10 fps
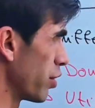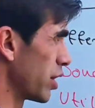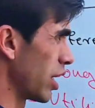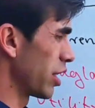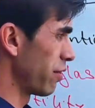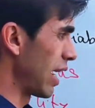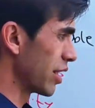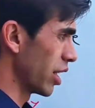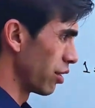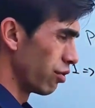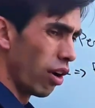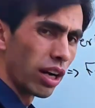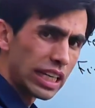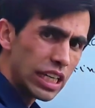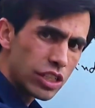utility function
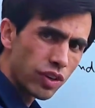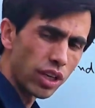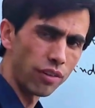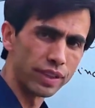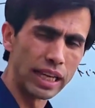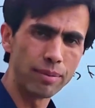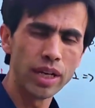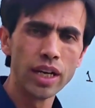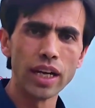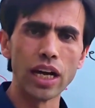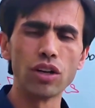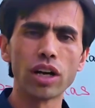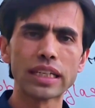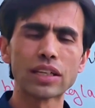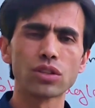for each one of them in
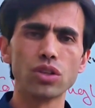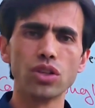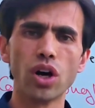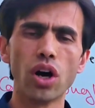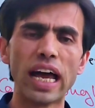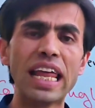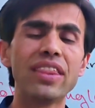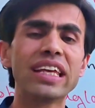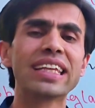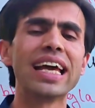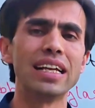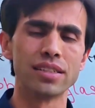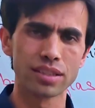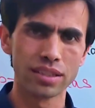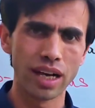order to know in
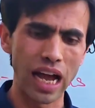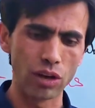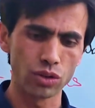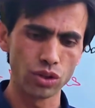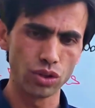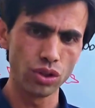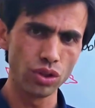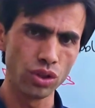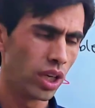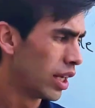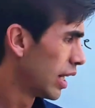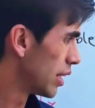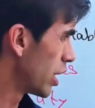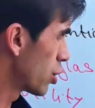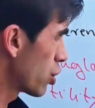details how to do
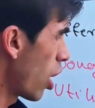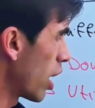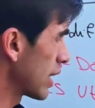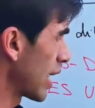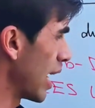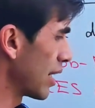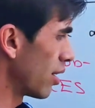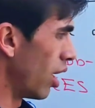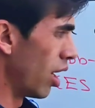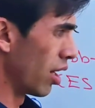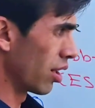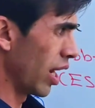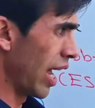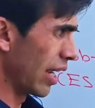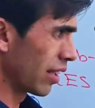this shortcut or
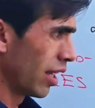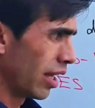like